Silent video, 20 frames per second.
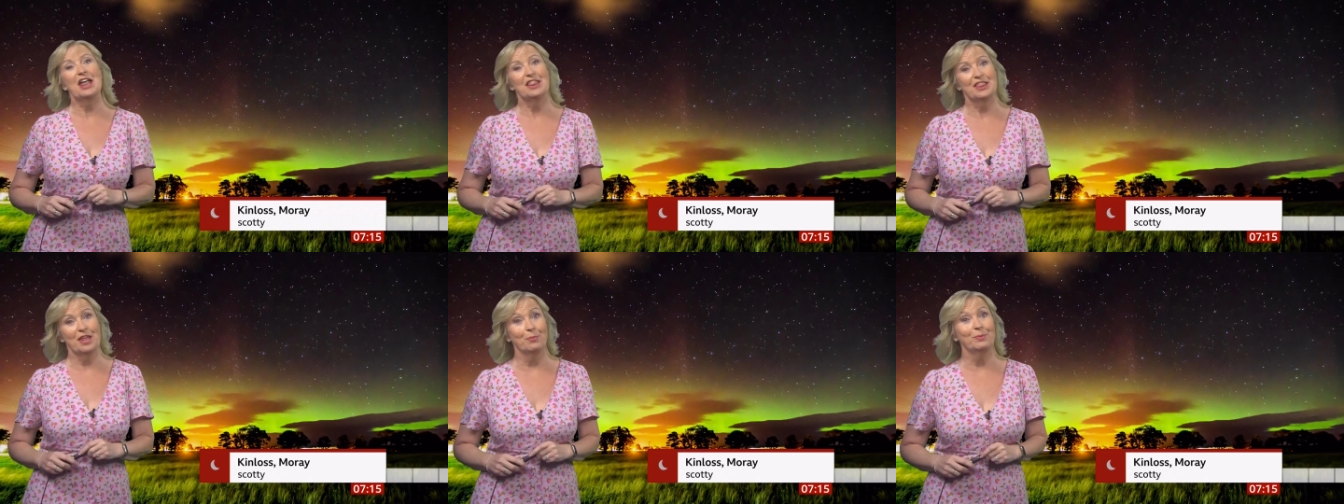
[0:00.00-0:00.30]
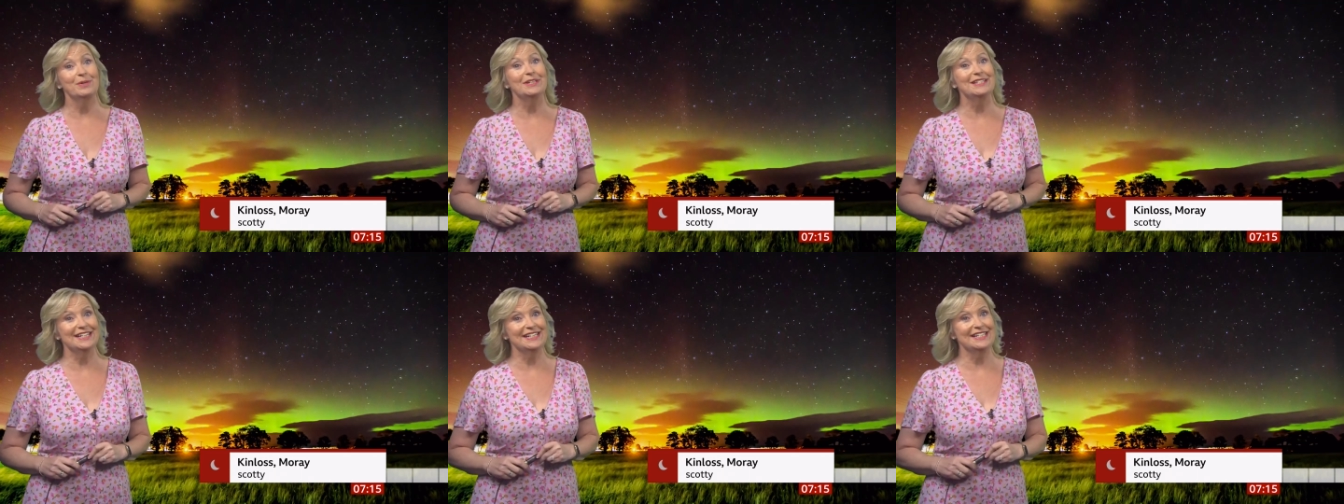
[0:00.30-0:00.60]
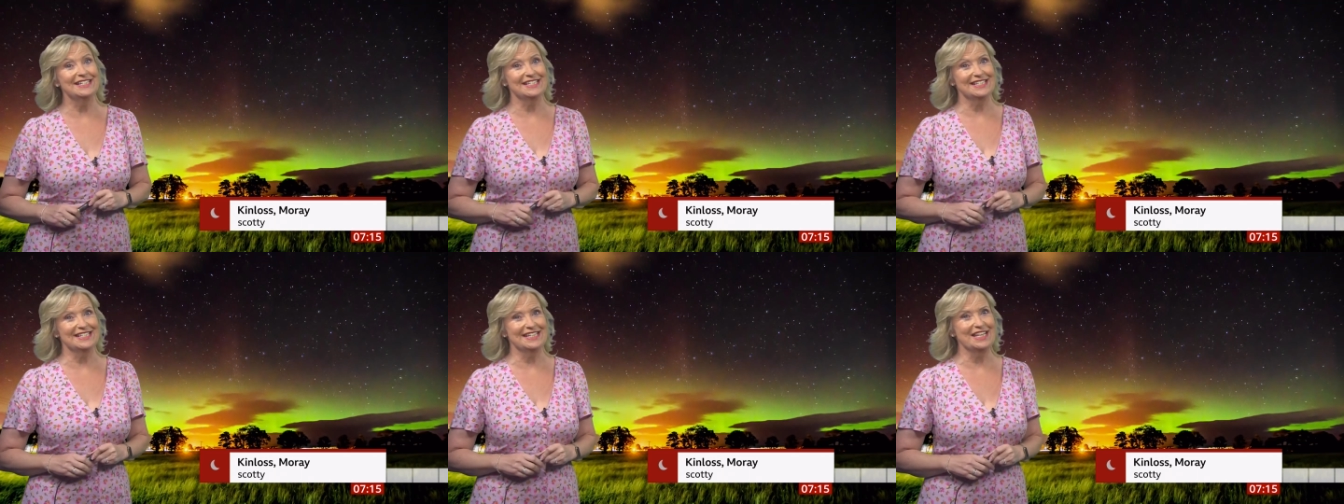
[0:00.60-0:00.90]
that we
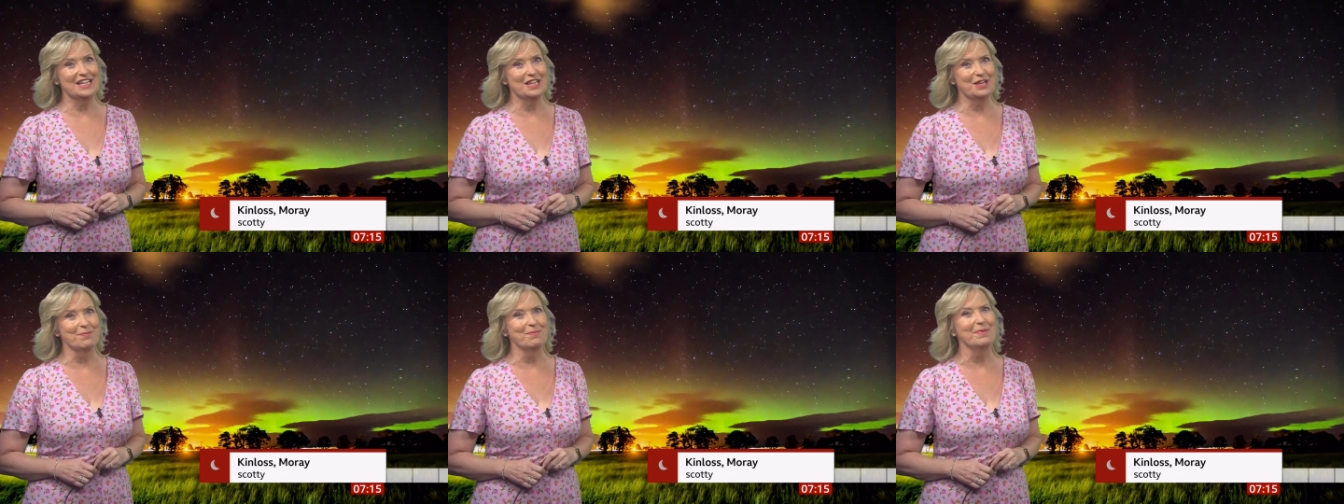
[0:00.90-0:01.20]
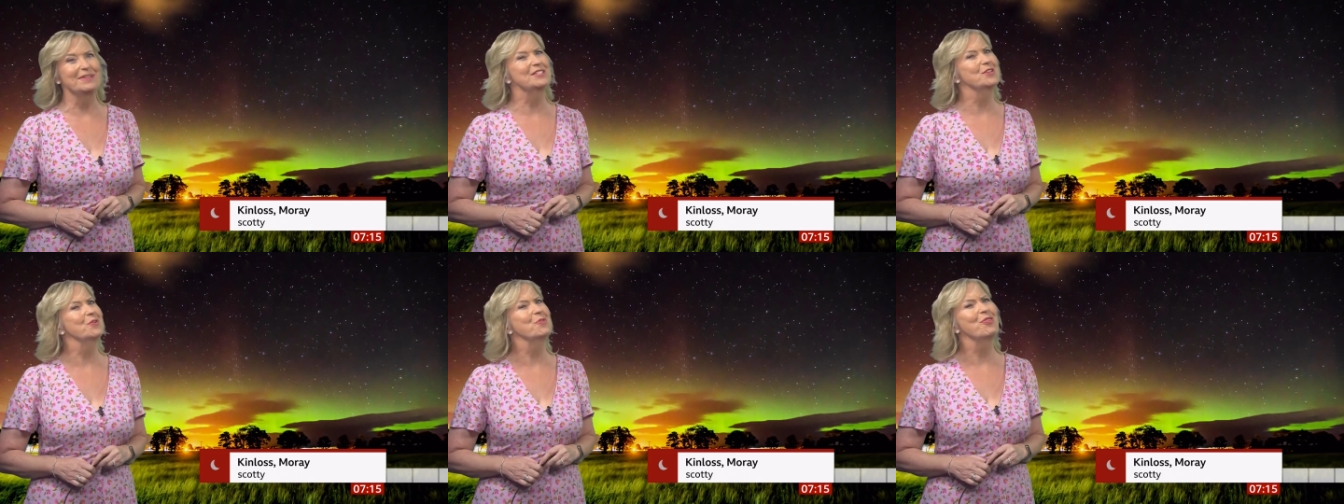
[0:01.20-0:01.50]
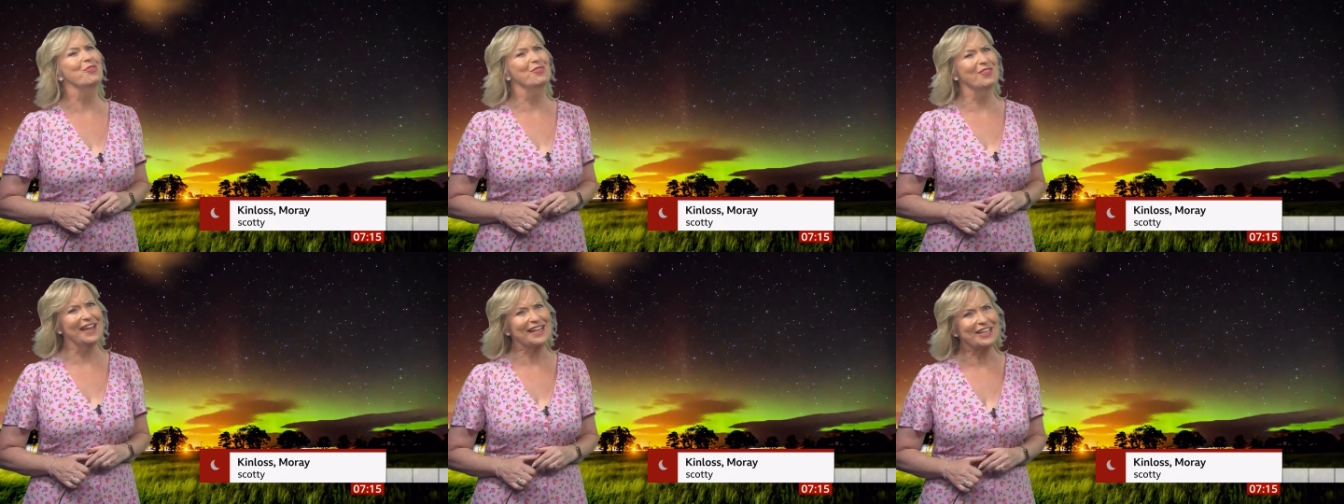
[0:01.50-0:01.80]
did see them. So
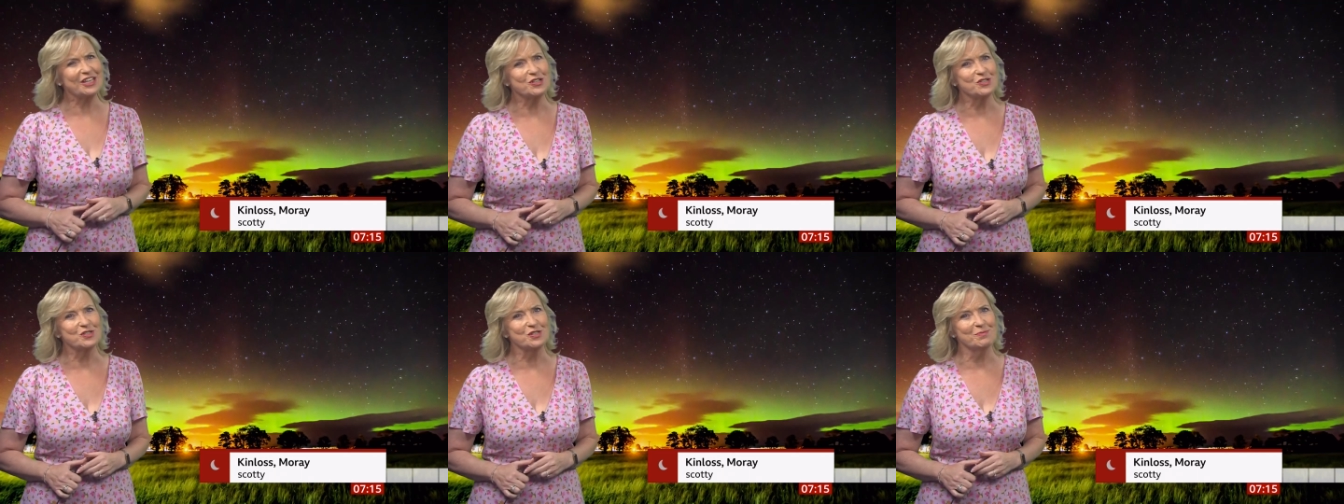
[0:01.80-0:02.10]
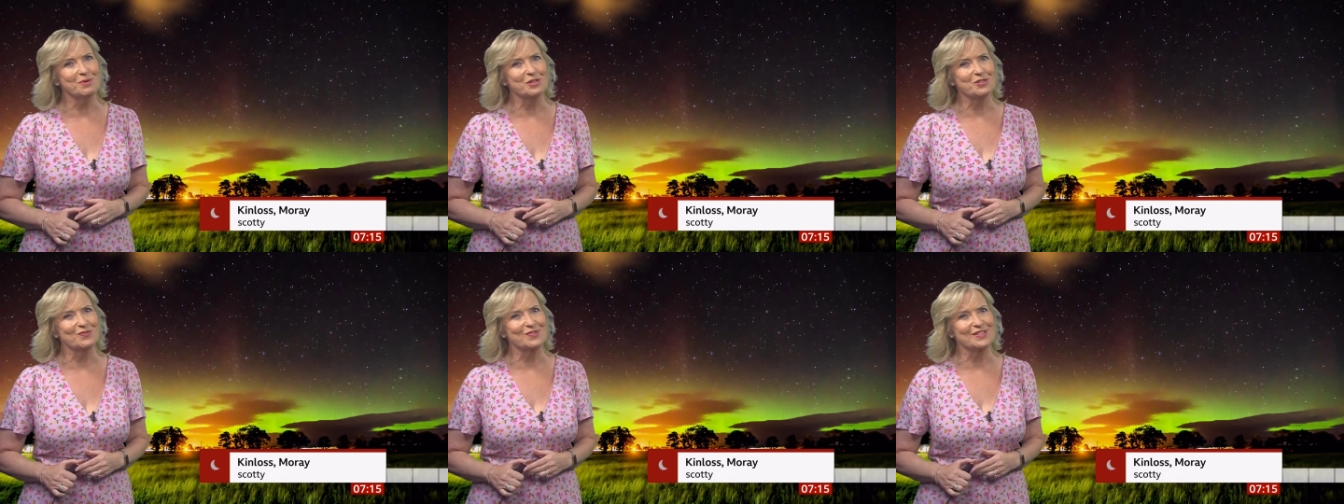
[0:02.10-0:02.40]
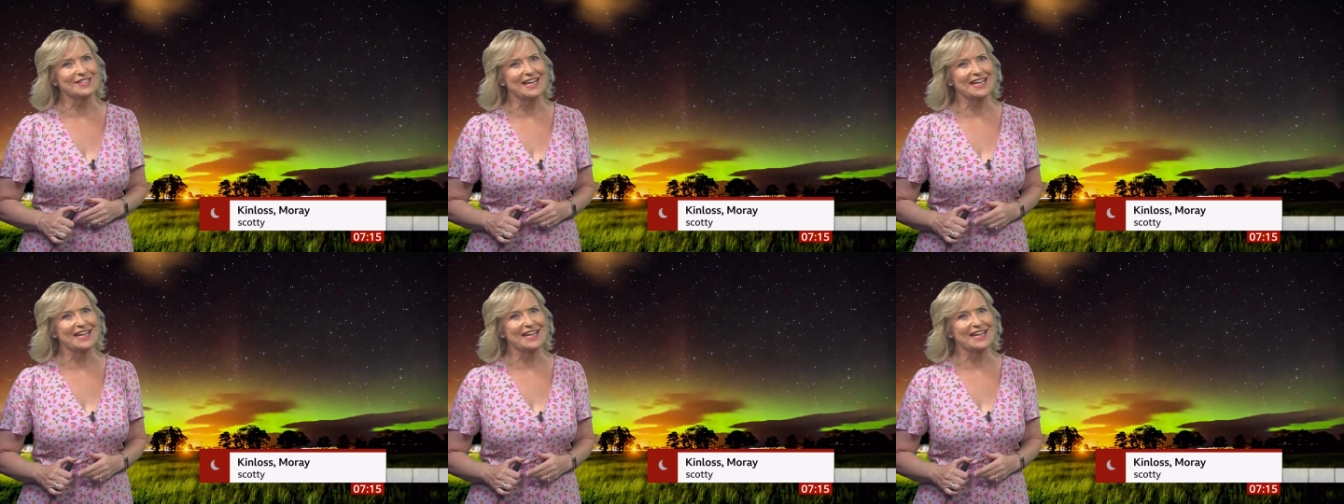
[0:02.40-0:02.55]
thank you so much for